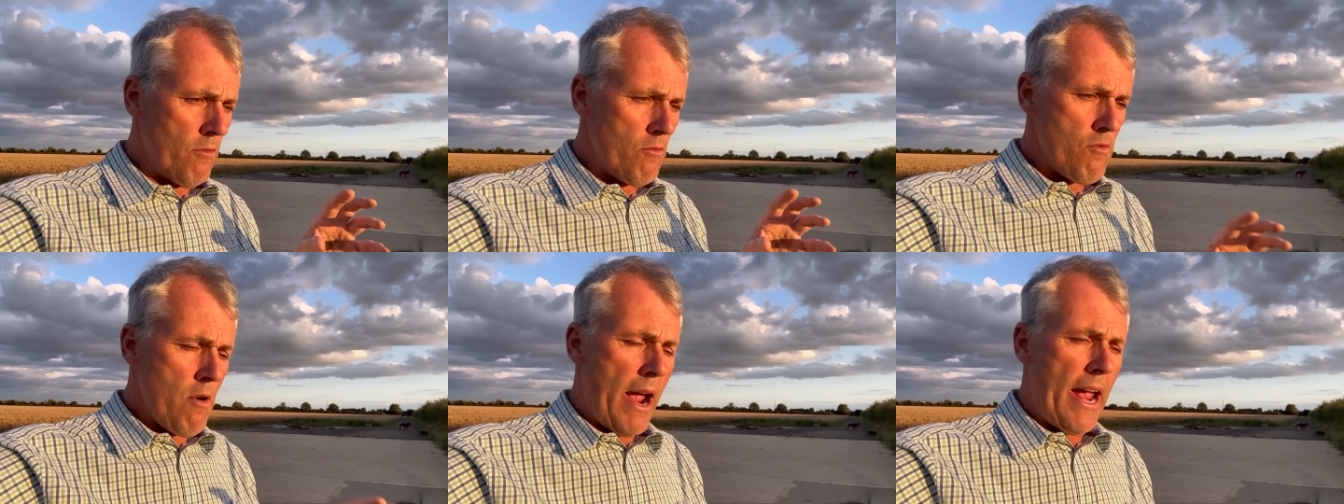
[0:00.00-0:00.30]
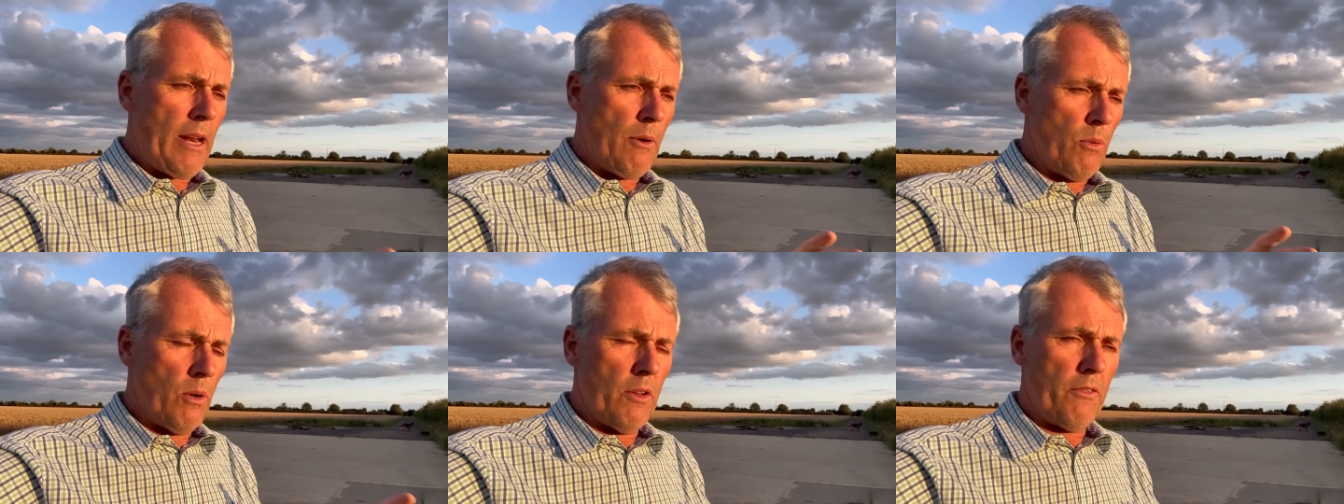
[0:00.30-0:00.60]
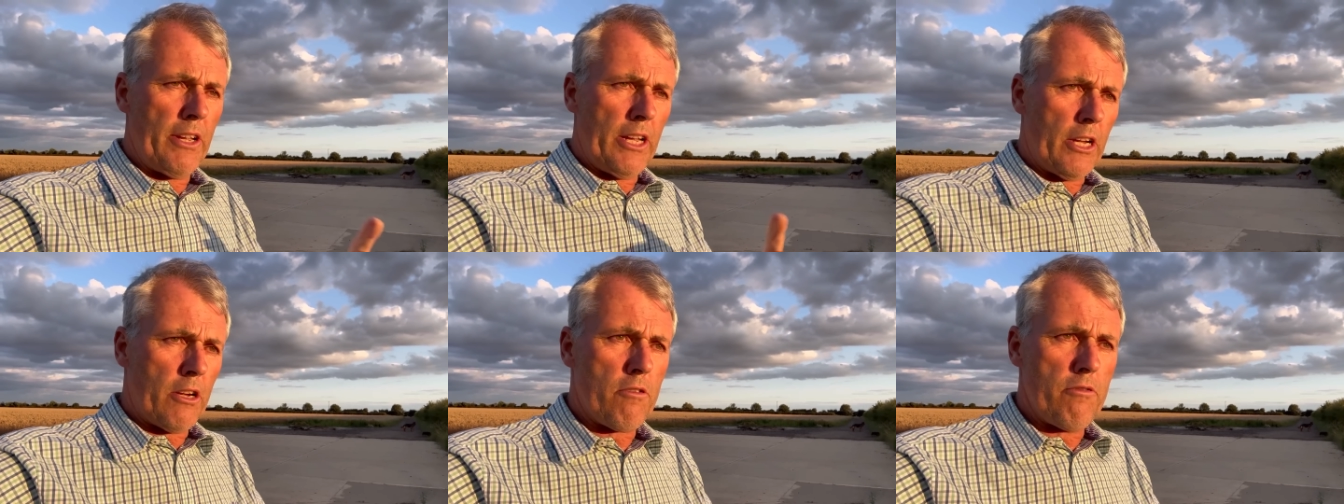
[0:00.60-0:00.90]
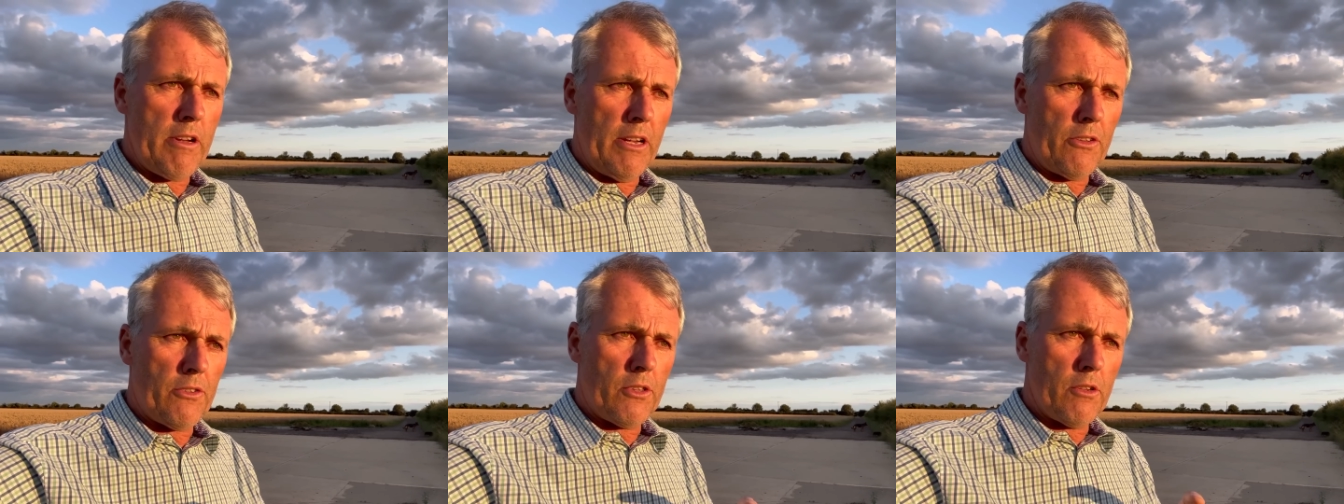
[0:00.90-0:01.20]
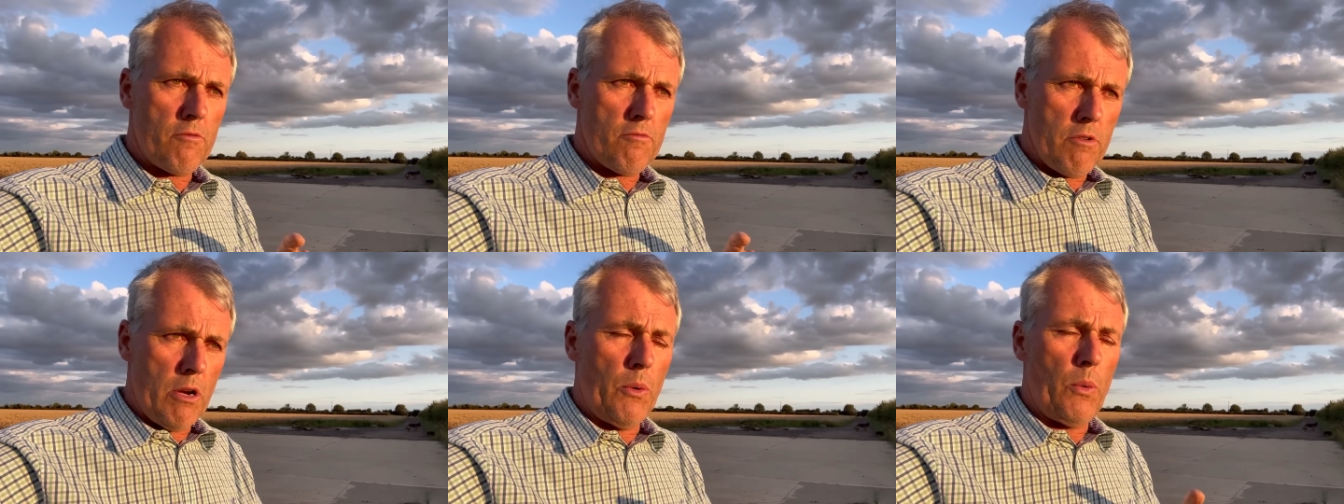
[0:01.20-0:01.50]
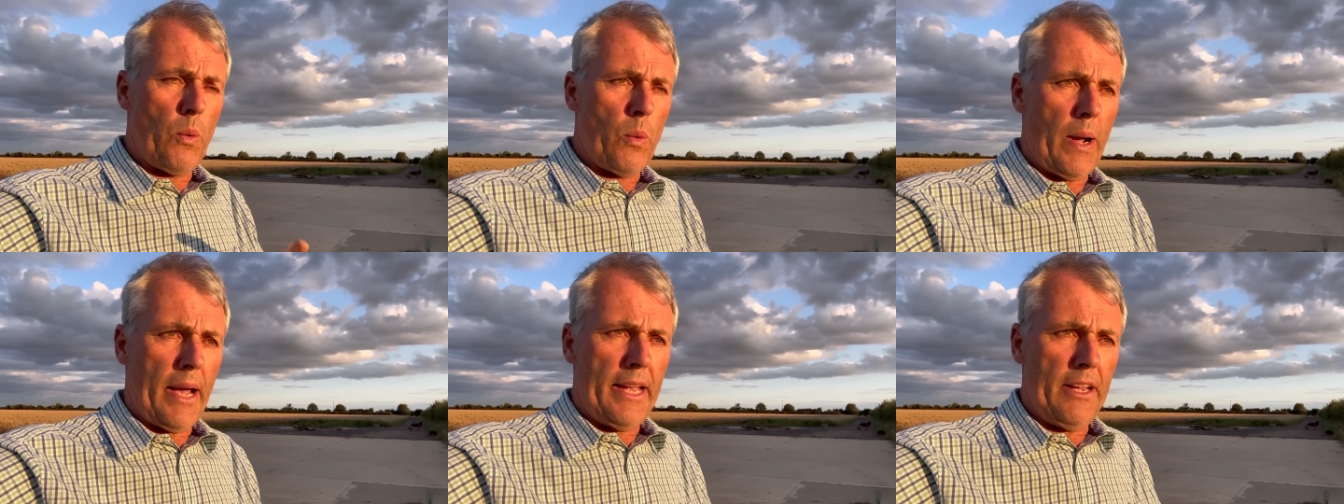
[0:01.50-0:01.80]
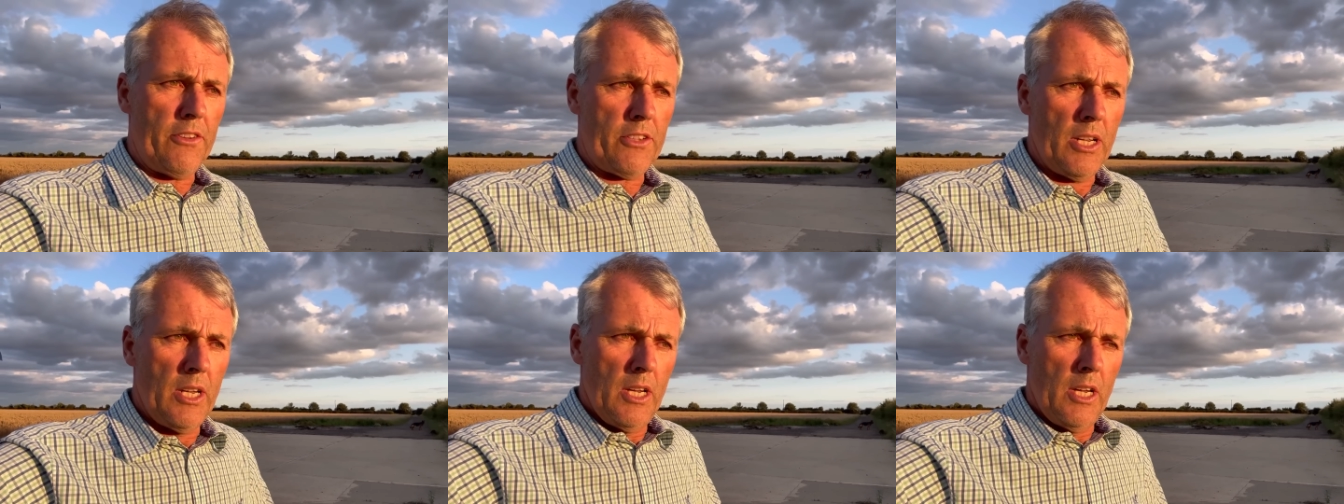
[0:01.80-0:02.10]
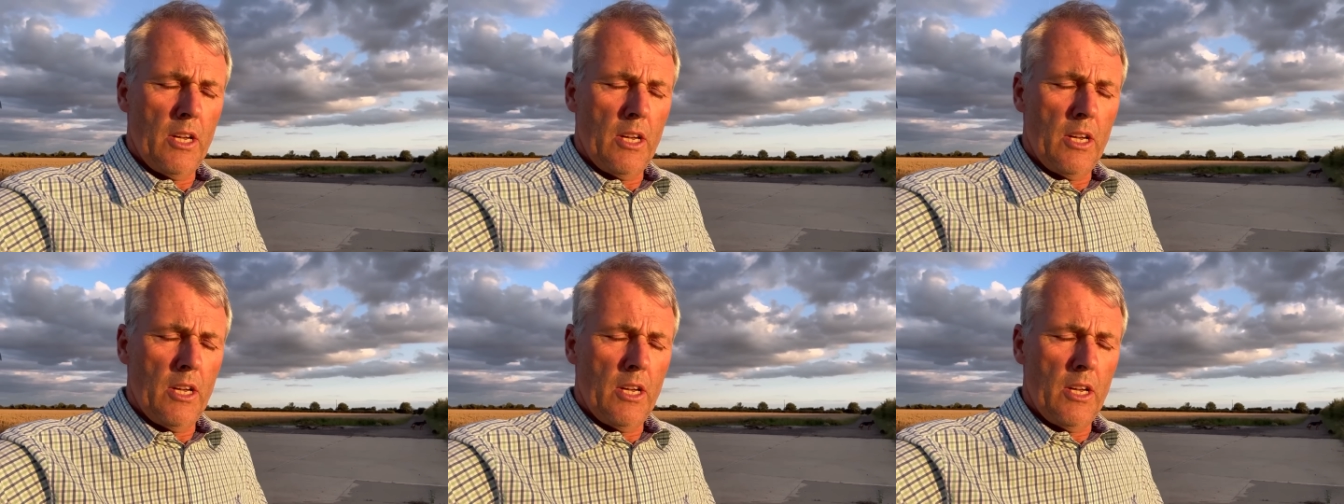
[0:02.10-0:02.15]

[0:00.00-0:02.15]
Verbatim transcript: rain will have increased the root weight,